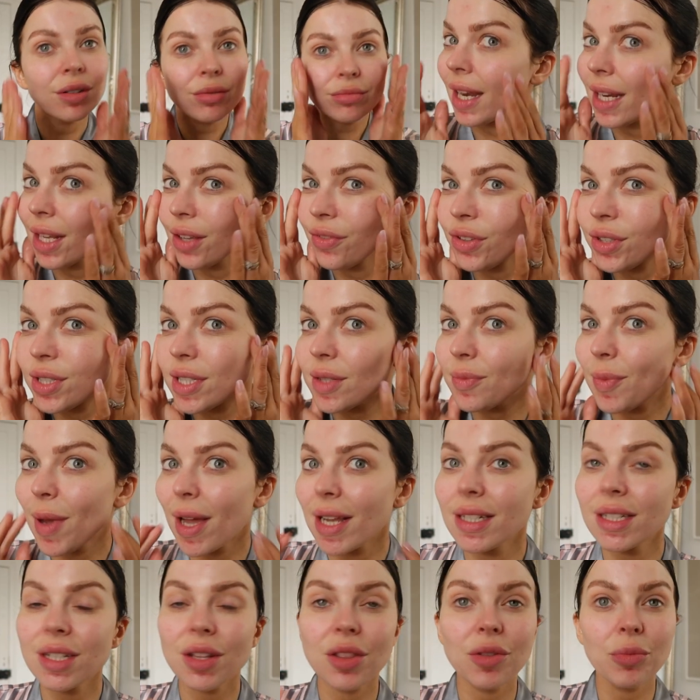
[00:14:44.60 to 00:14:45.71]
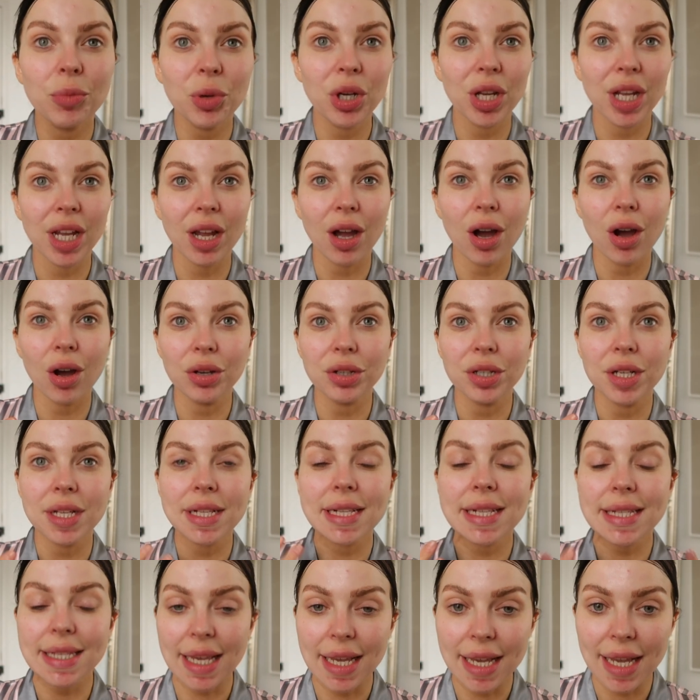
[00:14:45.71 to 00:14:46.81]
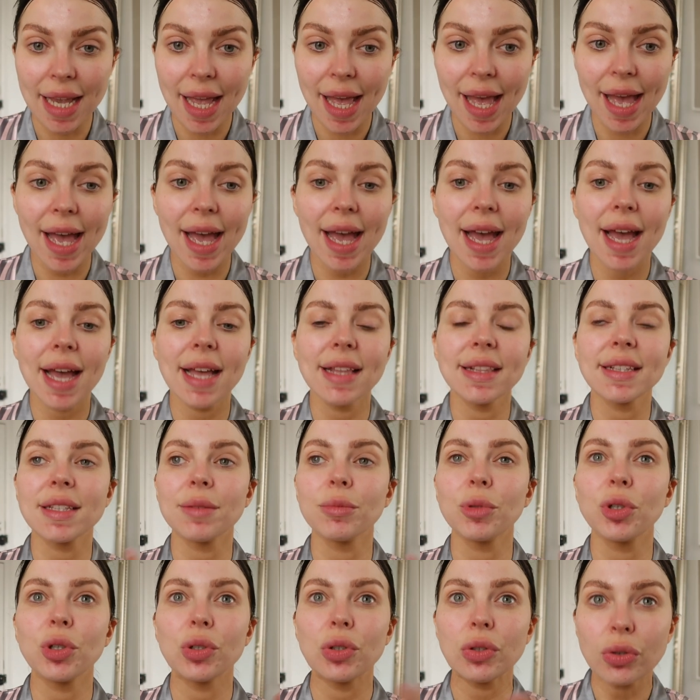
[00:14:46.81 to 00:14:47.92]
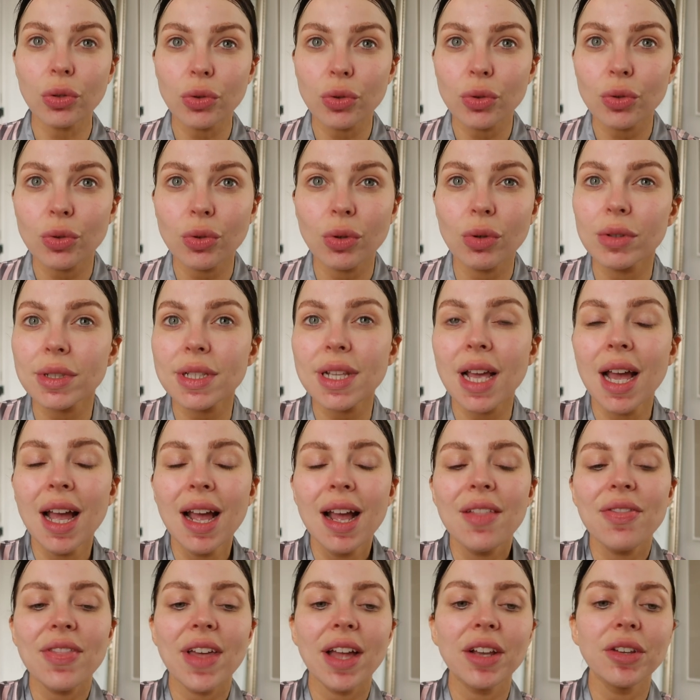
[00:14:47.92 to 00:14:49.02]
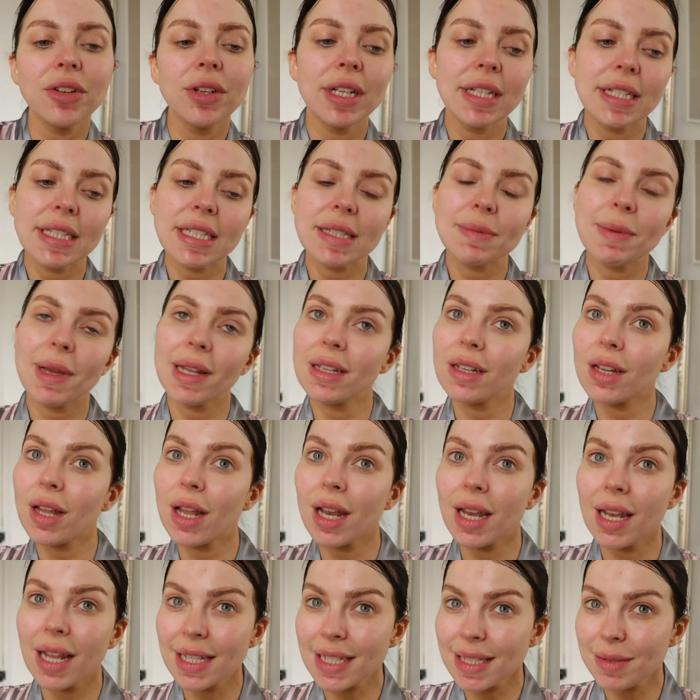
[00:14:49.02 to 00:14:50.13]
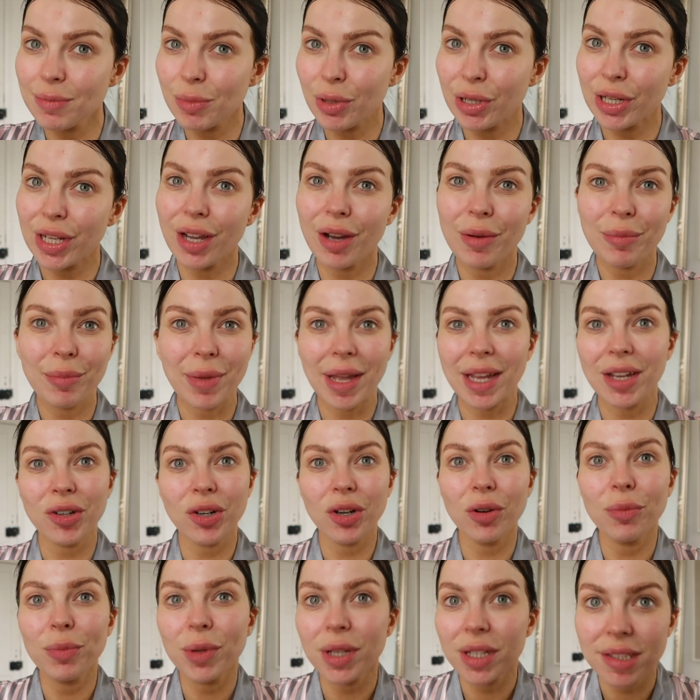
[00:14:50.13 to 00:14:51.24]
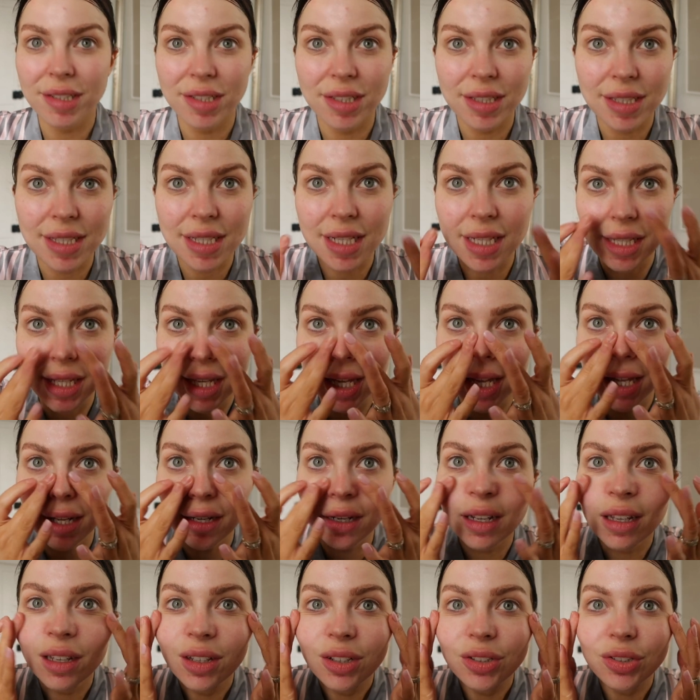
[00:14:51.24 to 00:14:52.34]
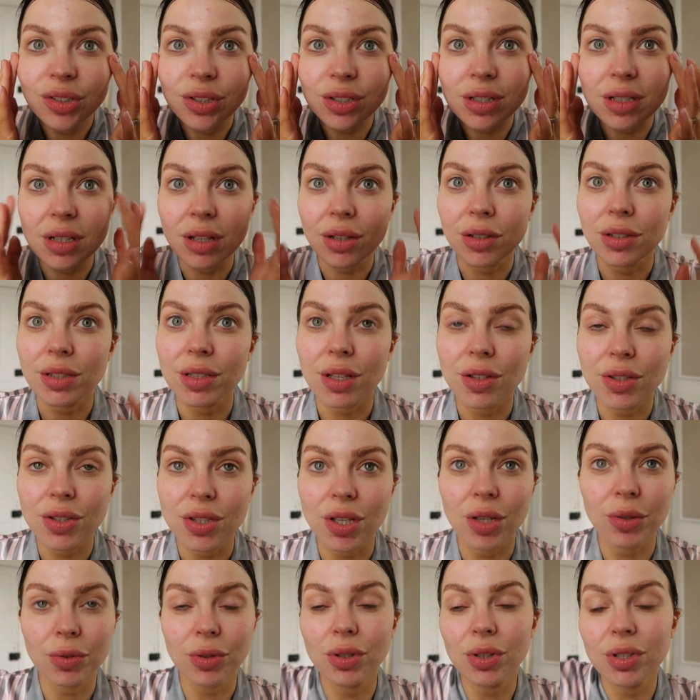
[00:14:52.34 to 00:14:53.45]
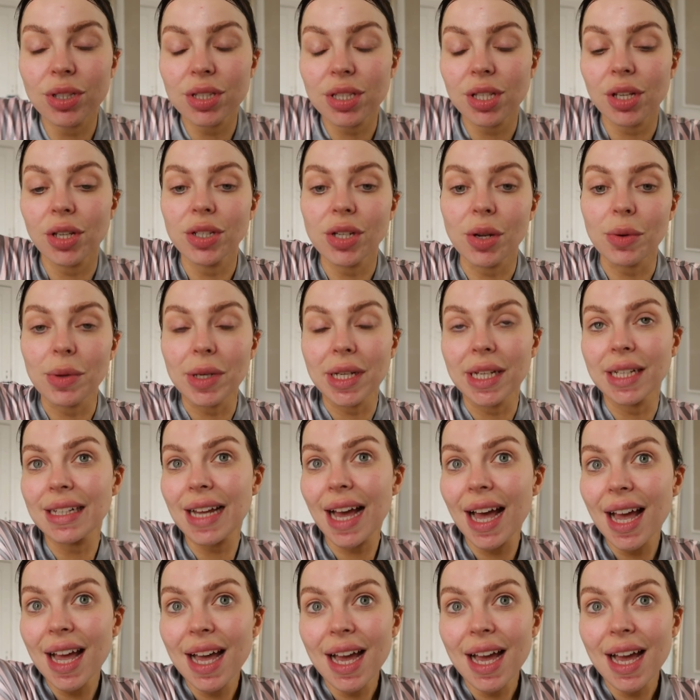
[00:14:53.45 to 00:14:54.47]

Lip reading: And if you spend the money on skincare and some good tools, then you need to spend less money on makeup, because your skin just looks so good. So you don't need